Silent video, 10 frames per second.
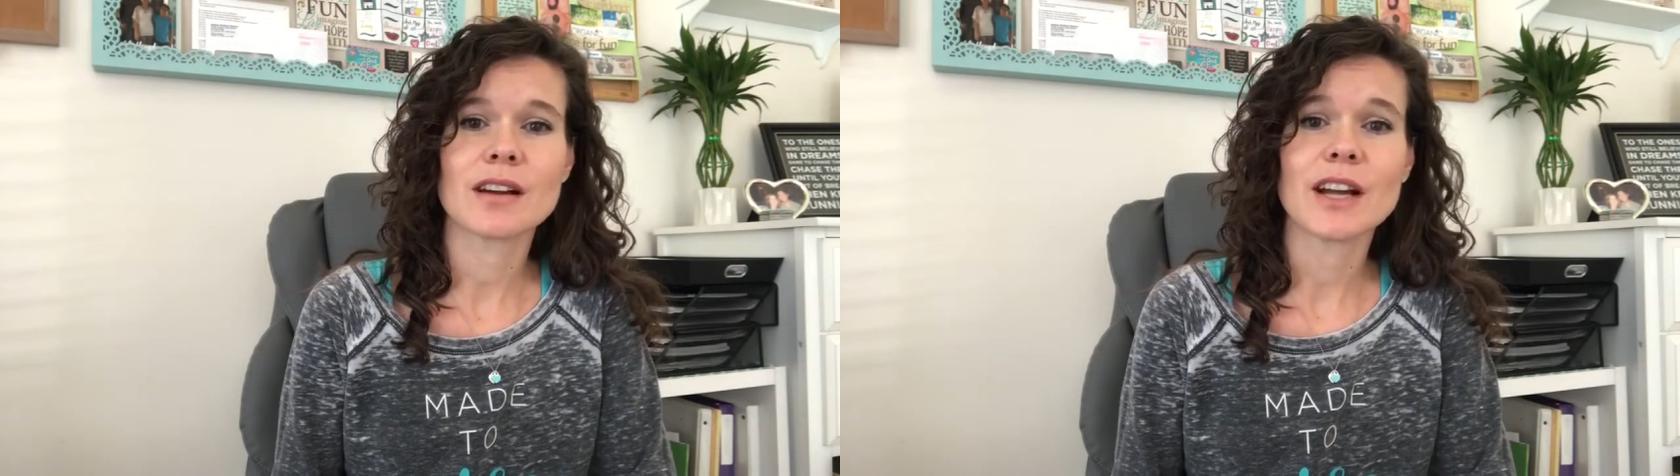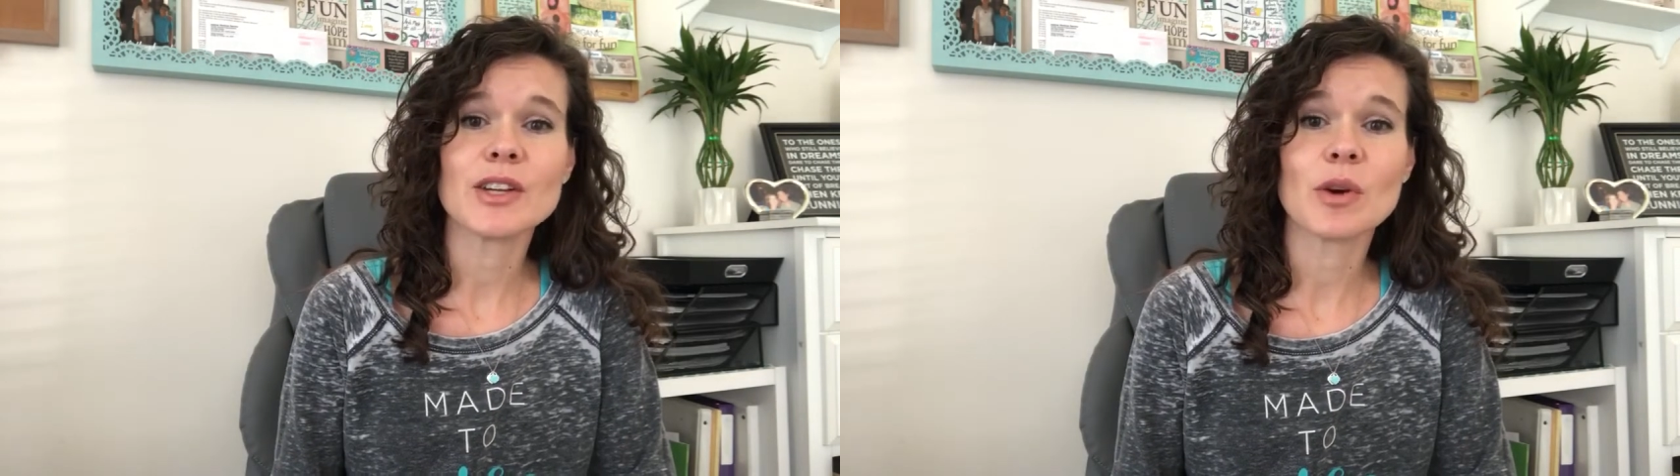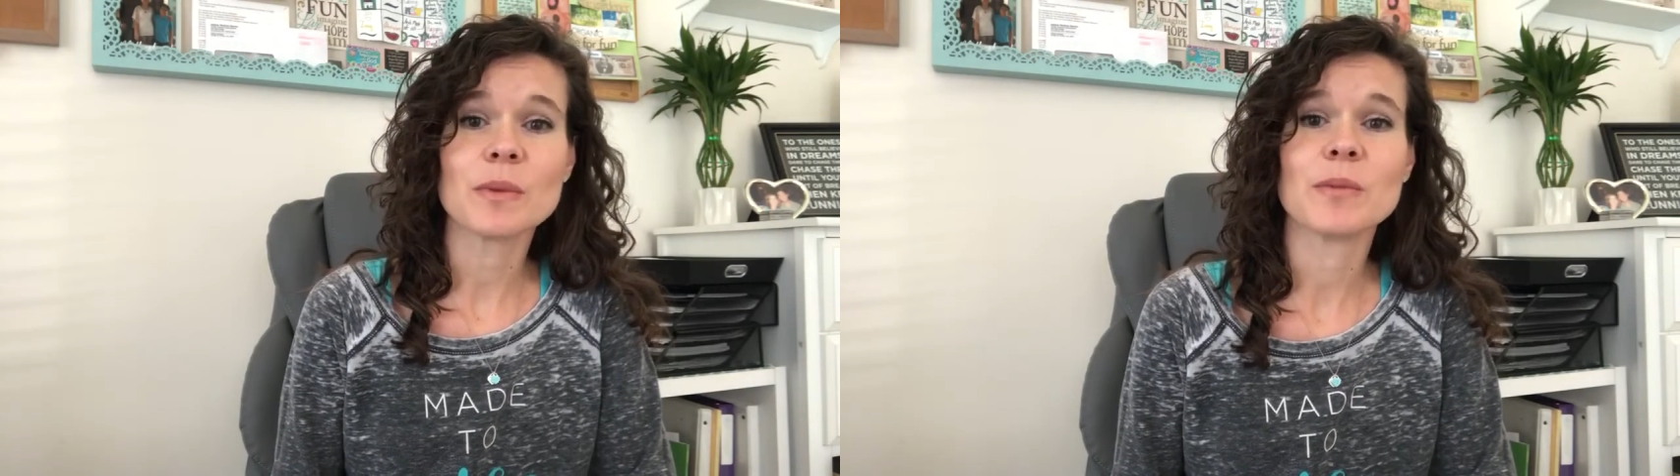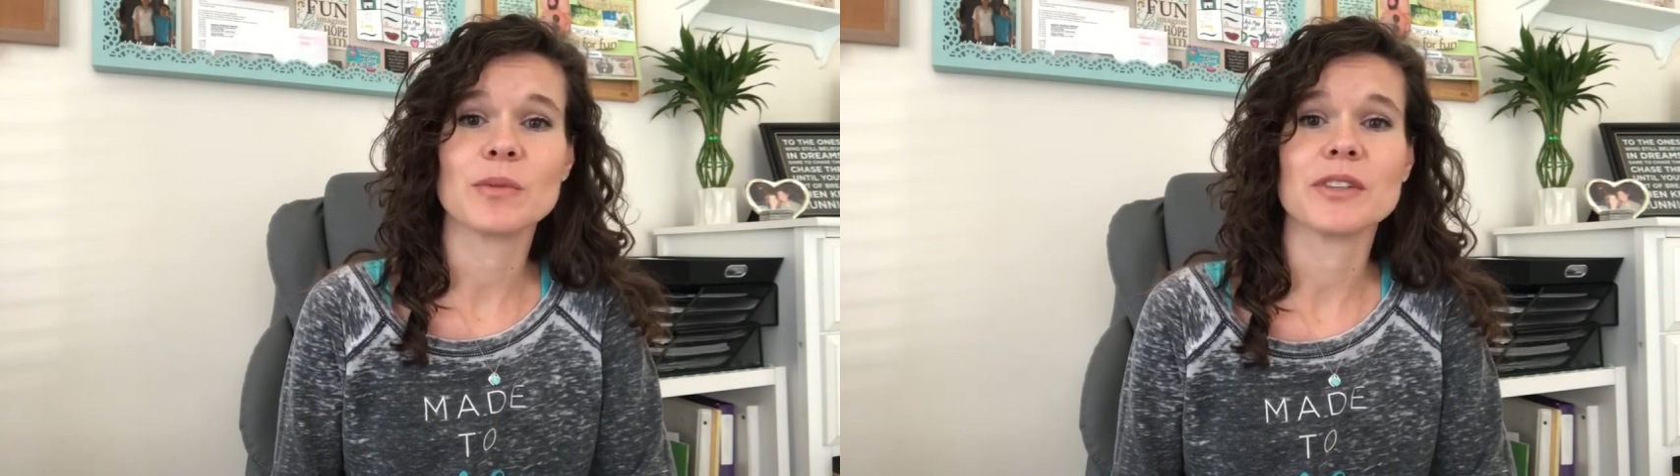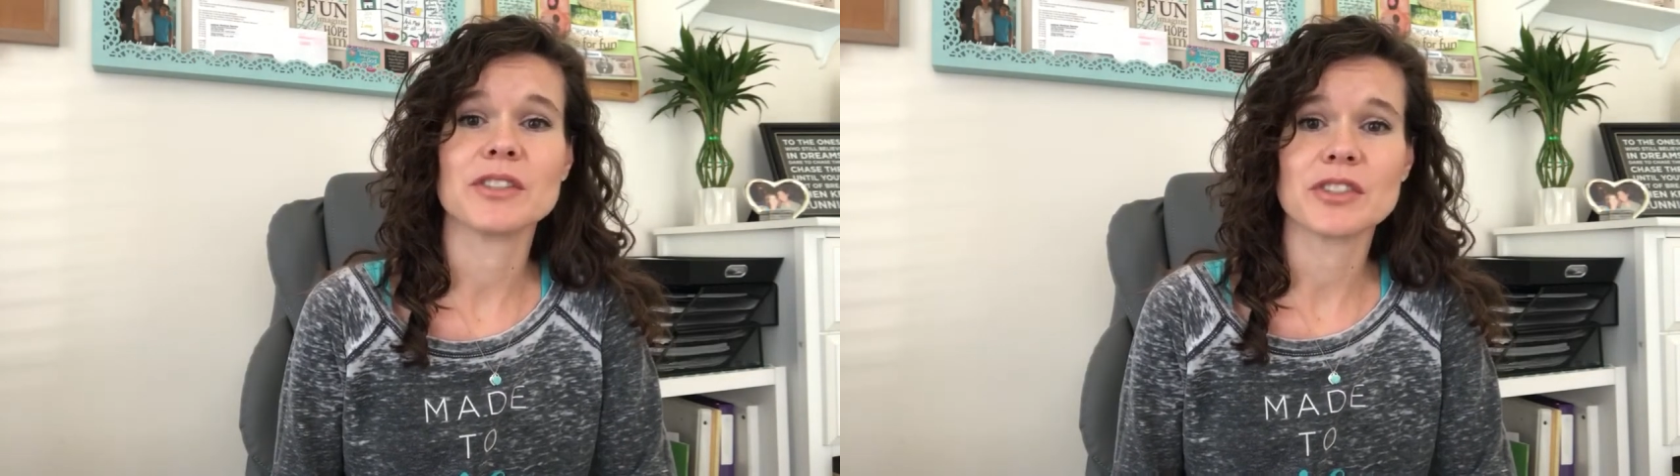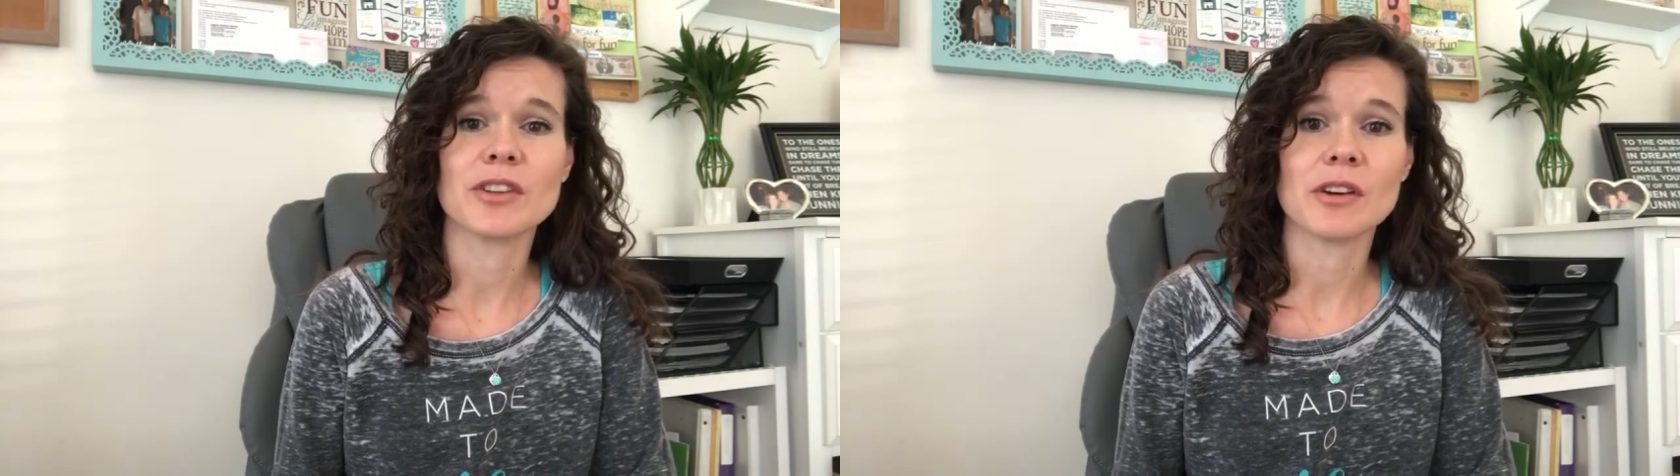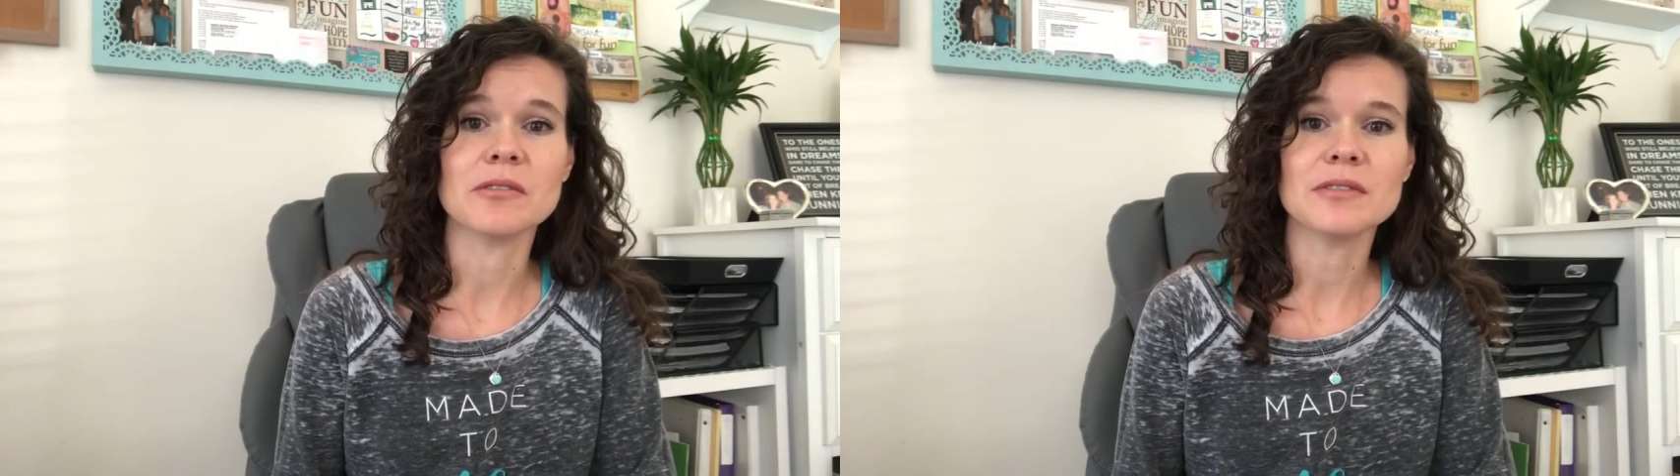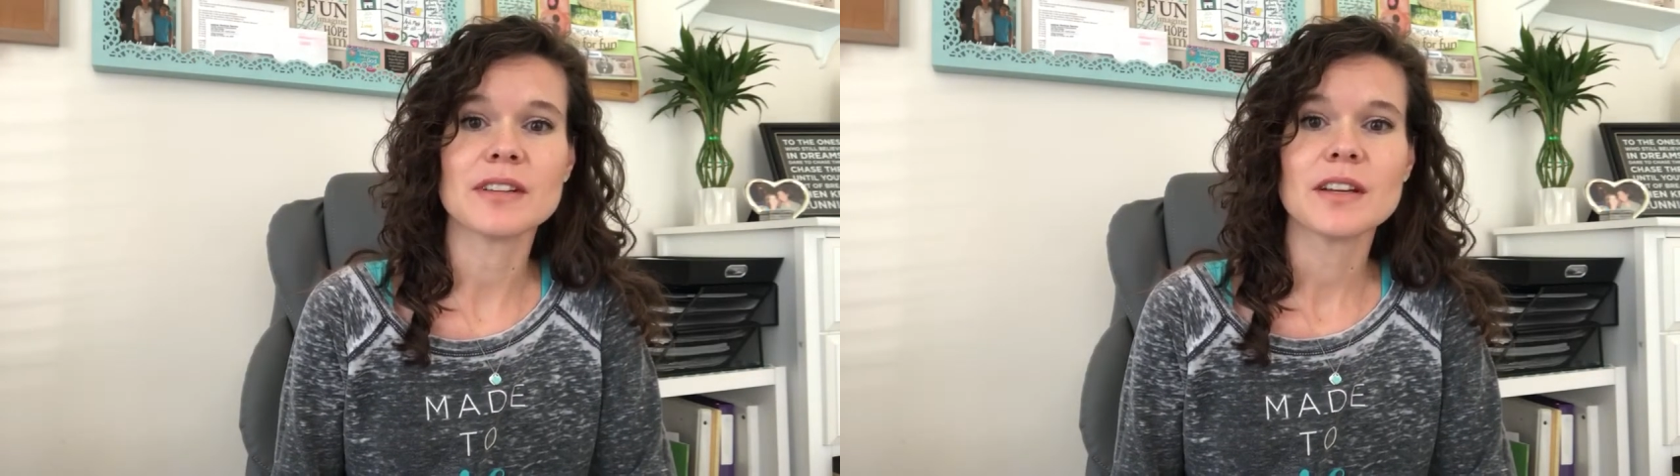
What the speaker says: I know people need to know.